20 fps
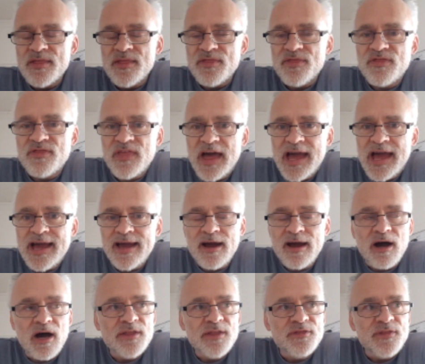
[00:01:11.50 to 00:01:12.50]
That,
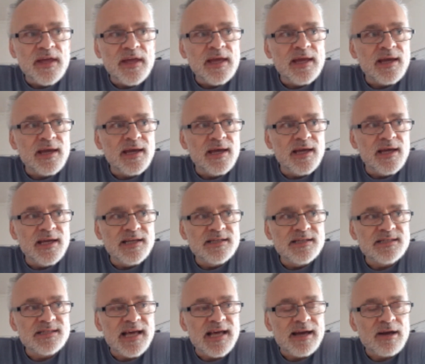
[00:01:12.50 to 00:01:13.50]
I think,
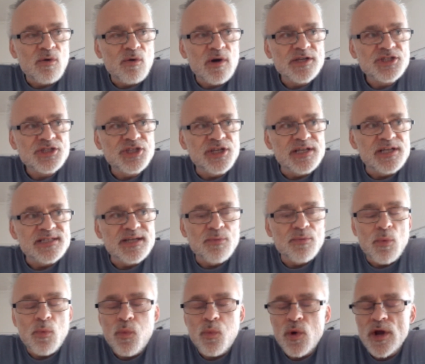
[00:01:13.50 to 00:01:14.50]
that question is a
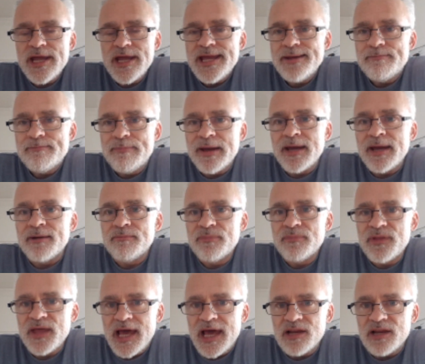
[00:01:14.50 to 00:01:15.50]
wee bit
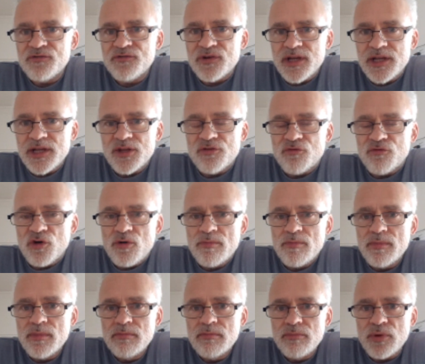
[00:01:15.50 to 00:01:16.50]
the elephant in the room